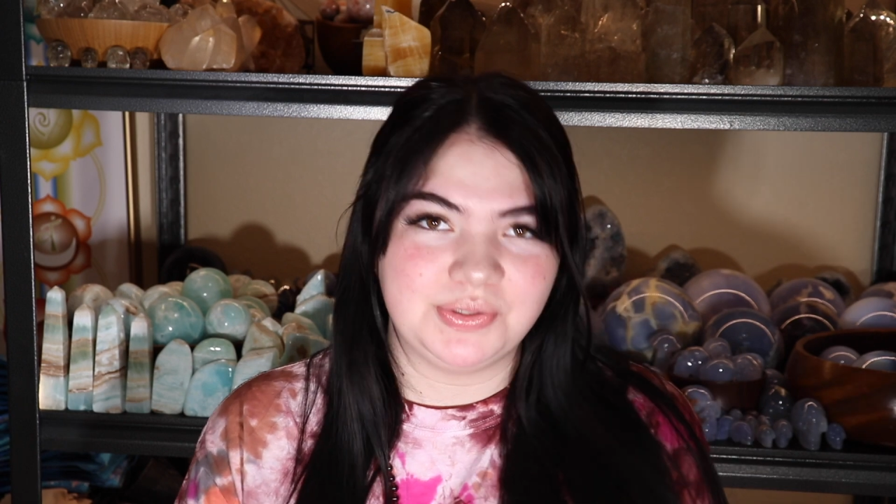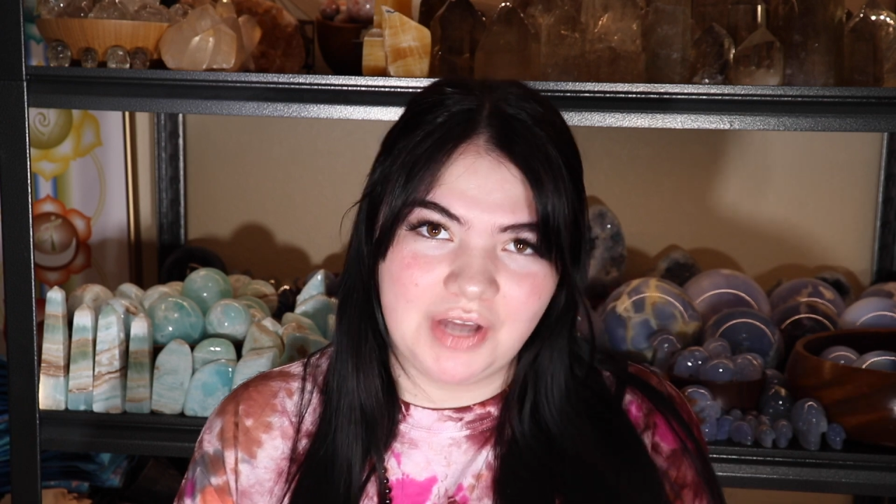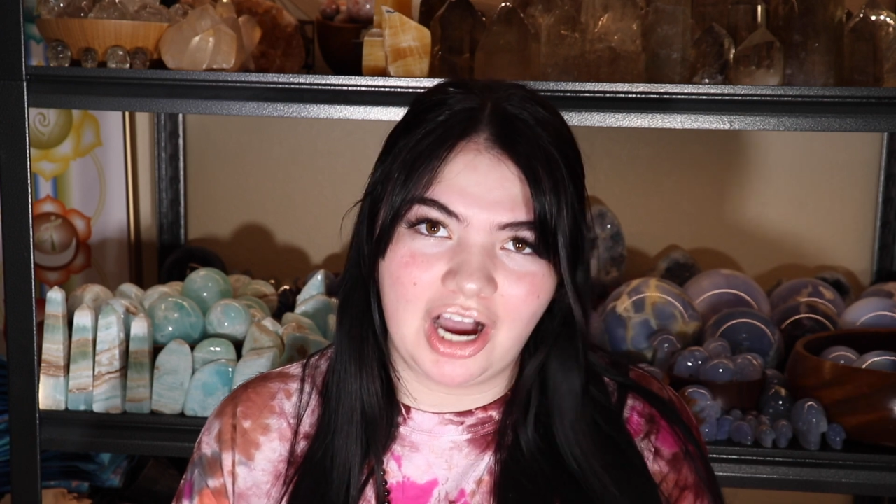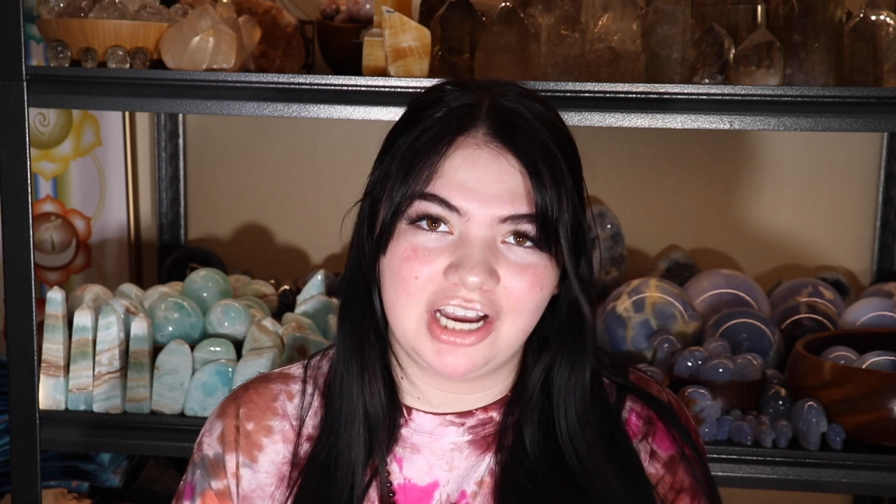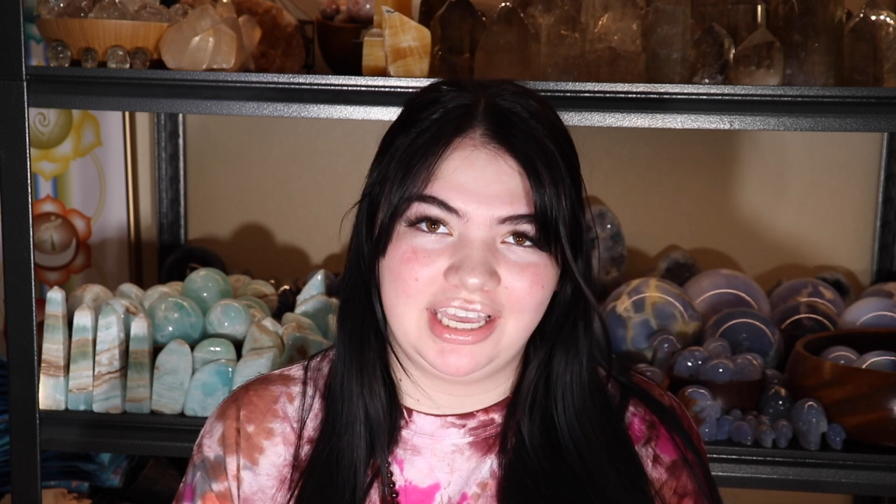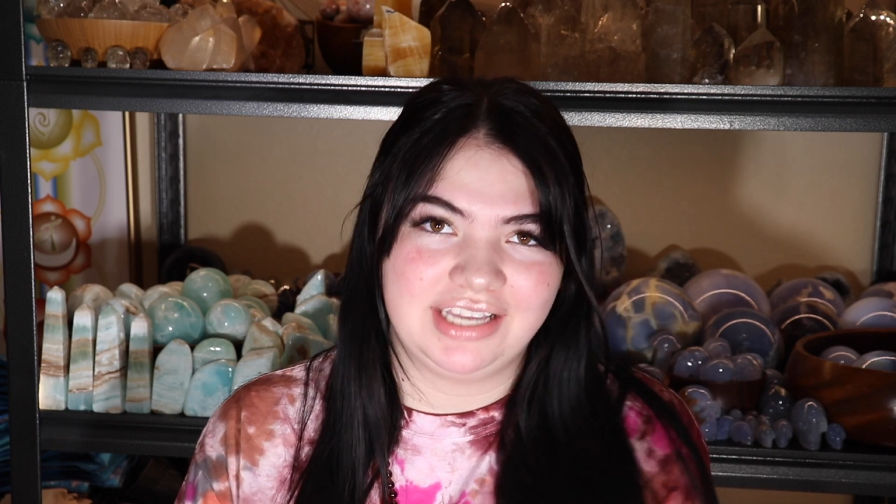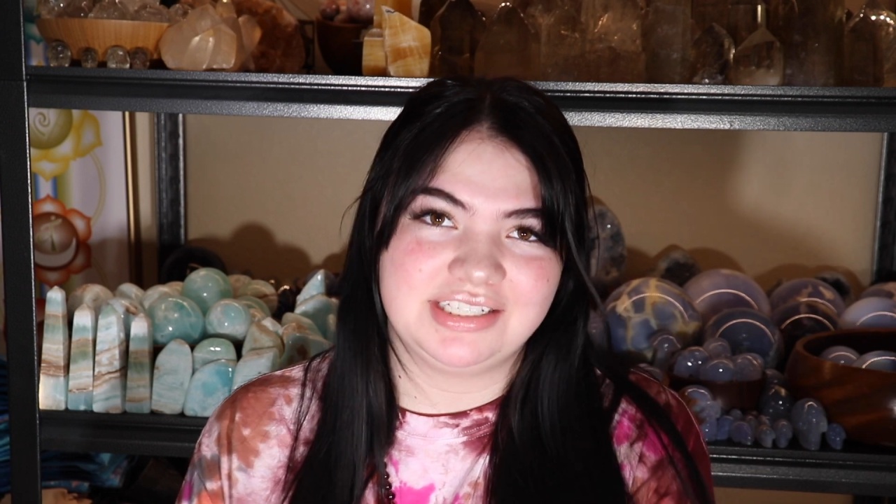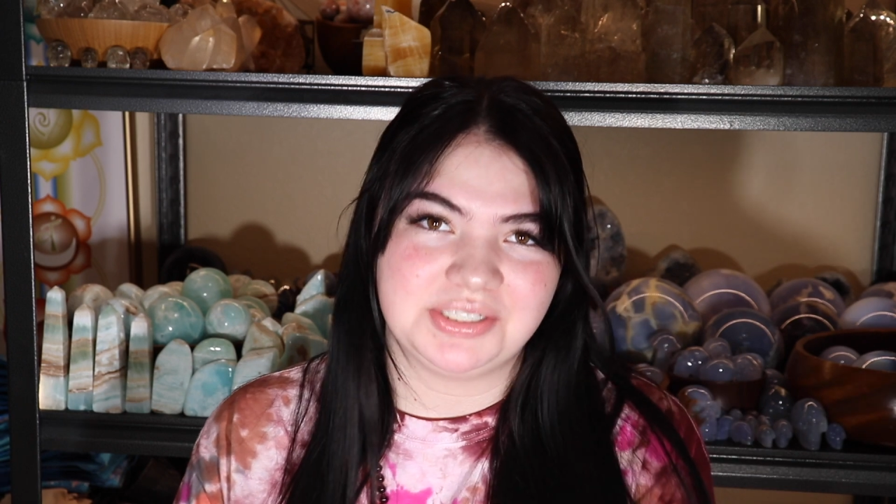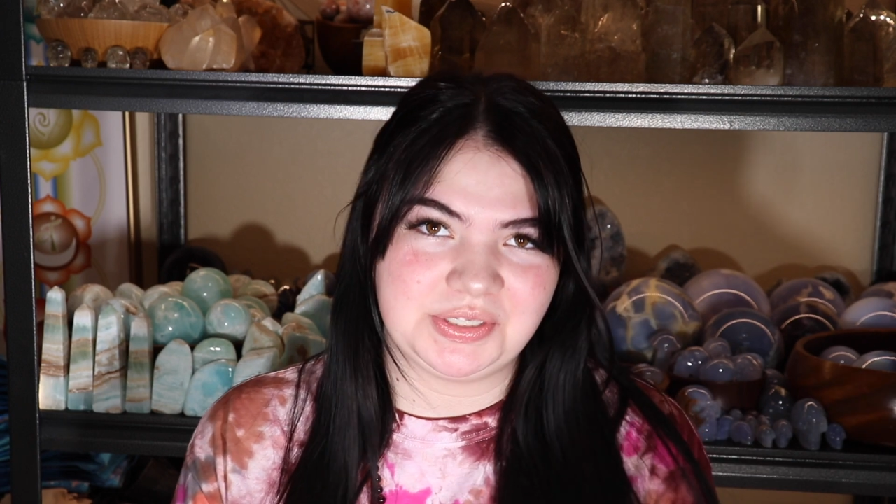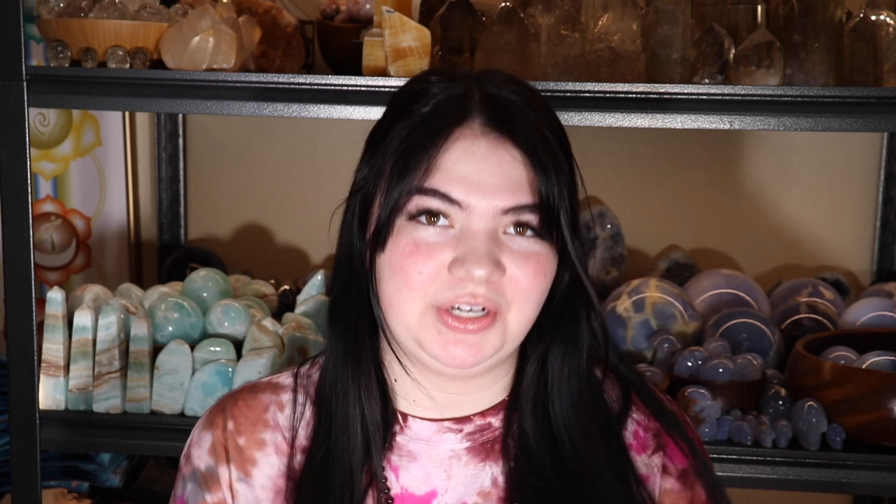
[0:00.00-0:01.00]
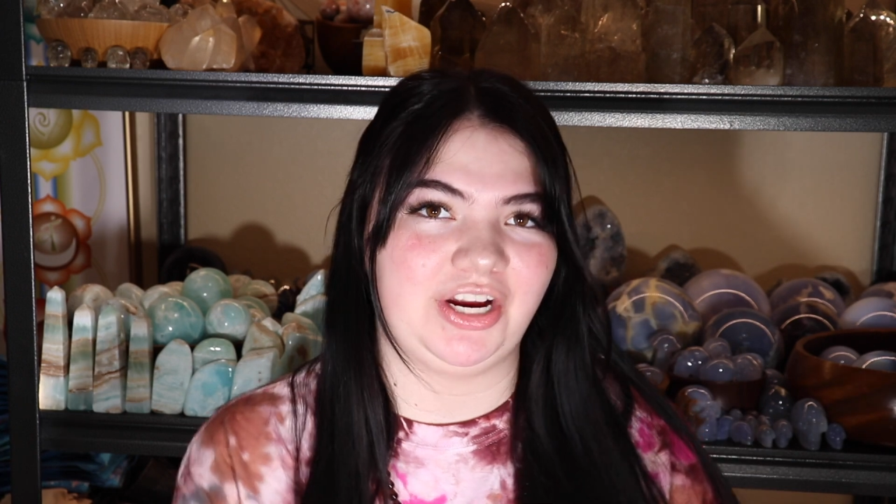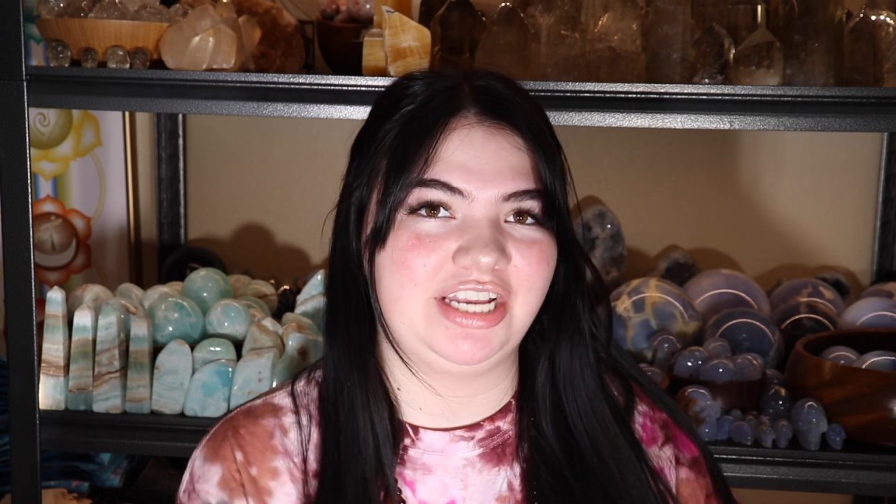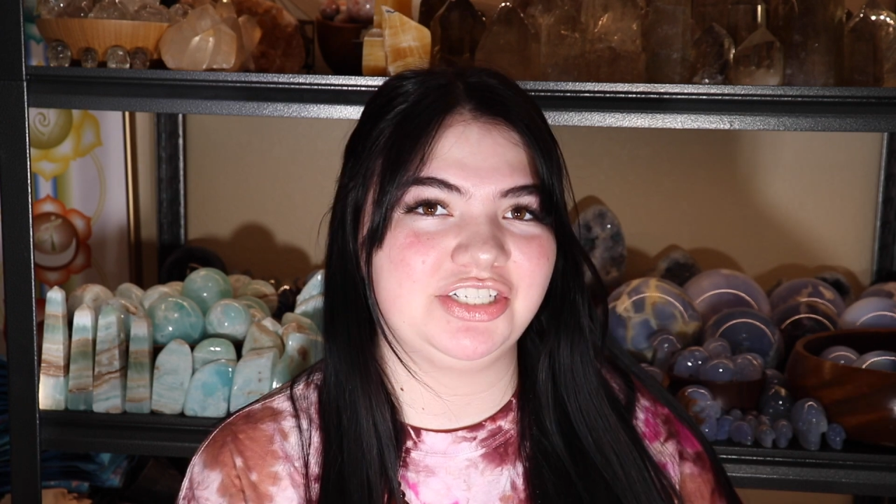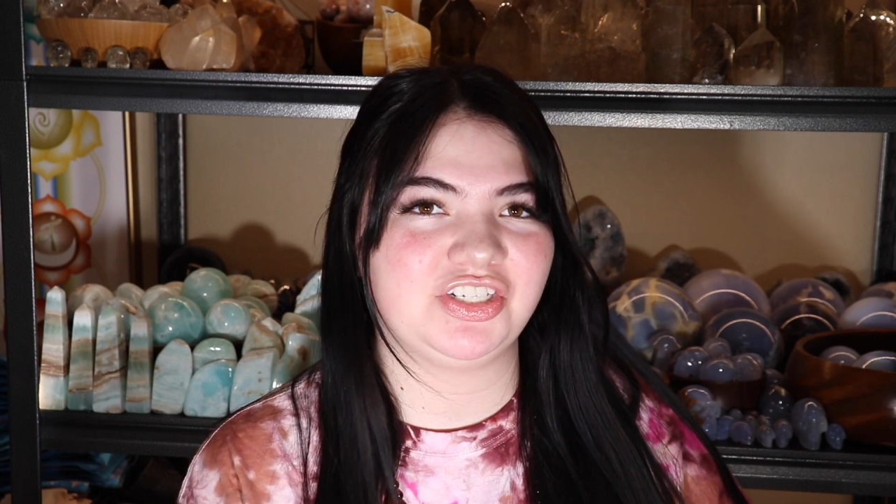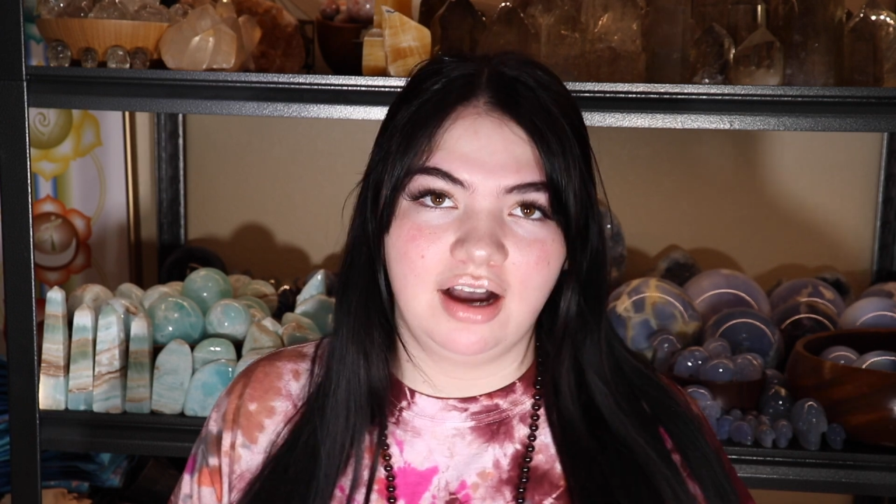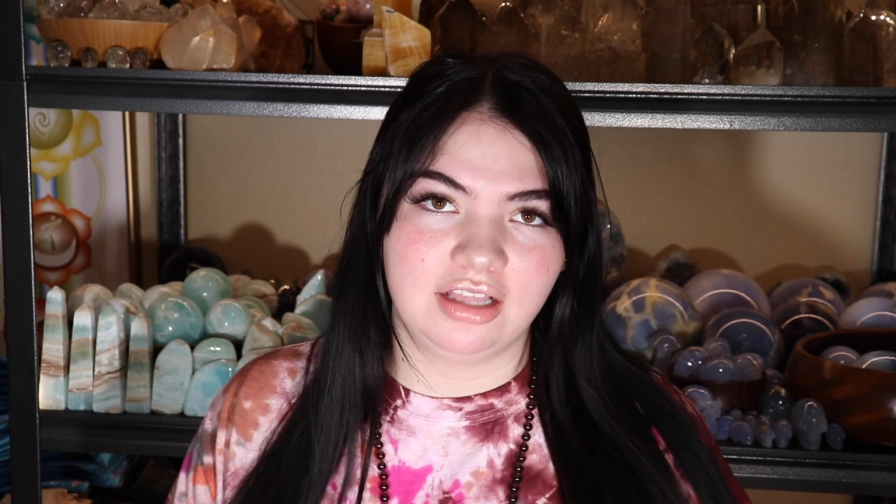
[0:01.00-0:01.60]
not get discouraged.